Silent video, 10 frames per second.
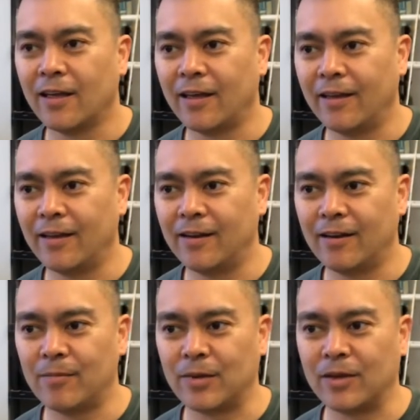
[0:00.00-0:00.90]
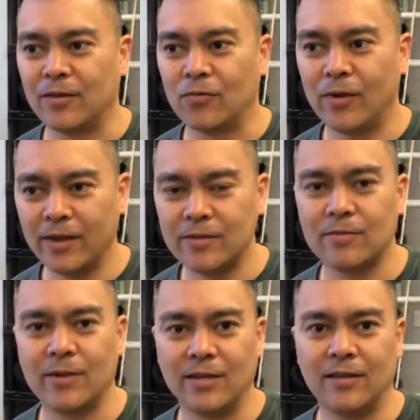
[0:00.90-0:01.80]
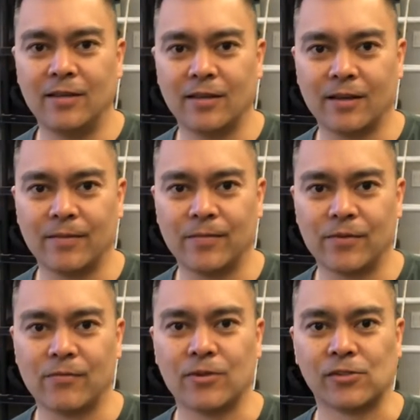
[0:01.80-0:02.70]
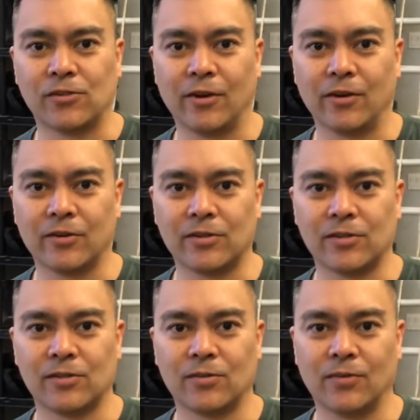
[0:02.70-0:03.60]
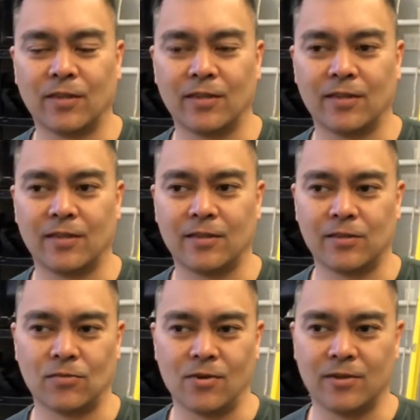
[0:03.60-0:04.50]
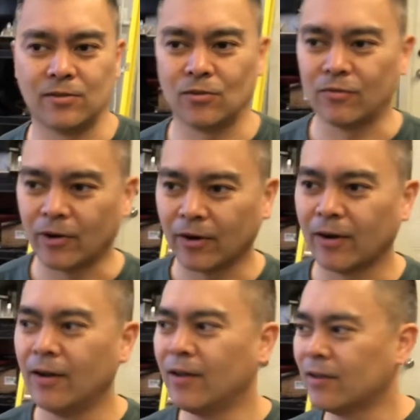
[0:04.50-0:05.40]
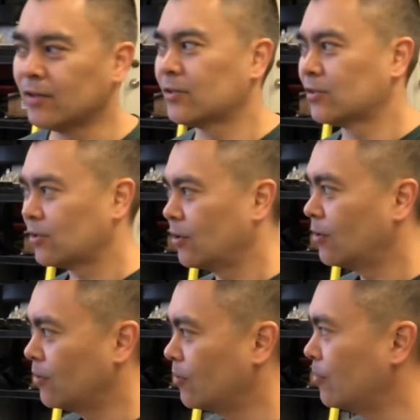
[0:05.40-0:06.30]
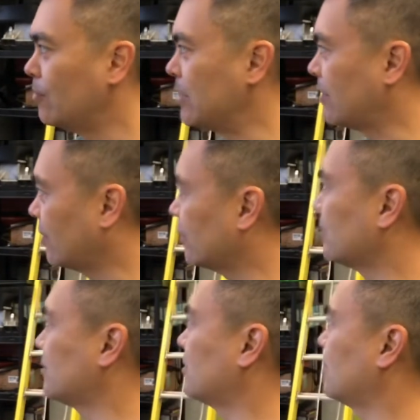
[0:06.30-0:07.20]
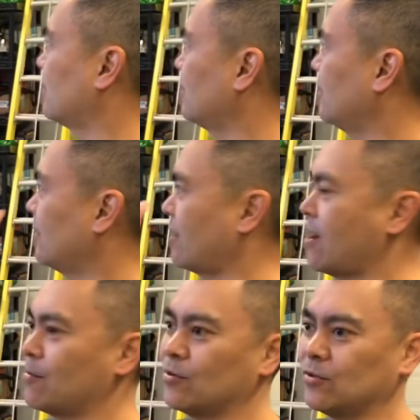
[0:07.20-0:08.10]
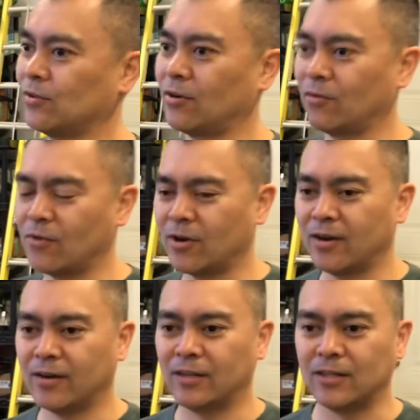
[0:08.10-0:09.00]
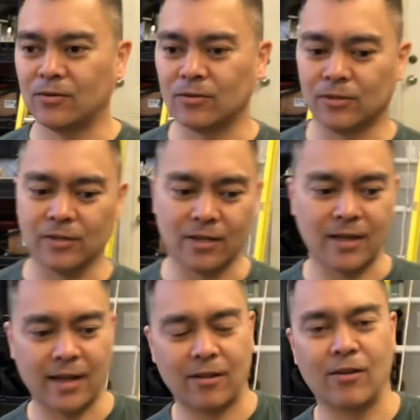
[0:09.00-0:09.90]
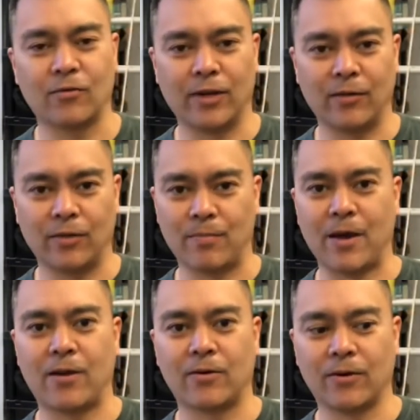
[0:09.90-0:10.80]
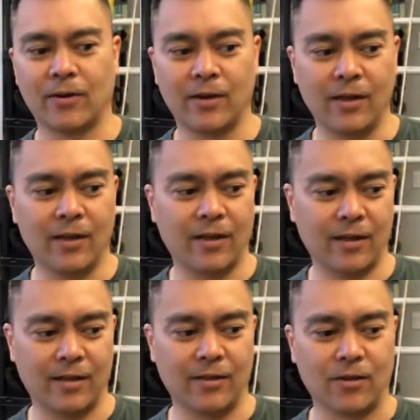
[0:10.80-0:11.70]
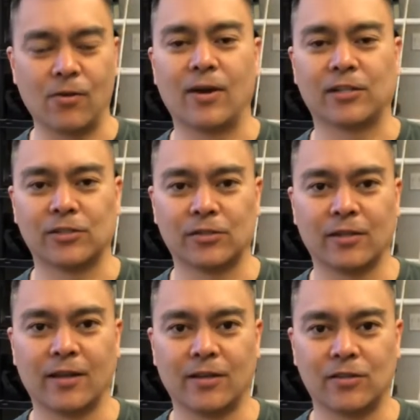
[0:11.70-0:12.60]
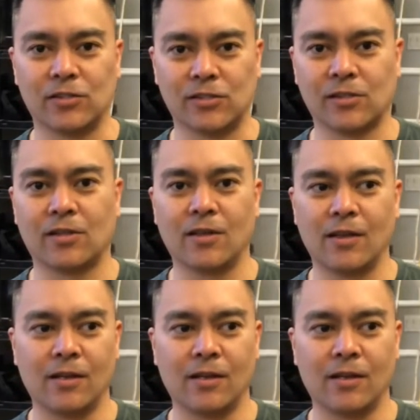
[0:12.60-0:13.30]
And I'm getting way too many false triggers with the Swan so far. So because the cameras are wired the old analog way with the power and the coaxial, I could just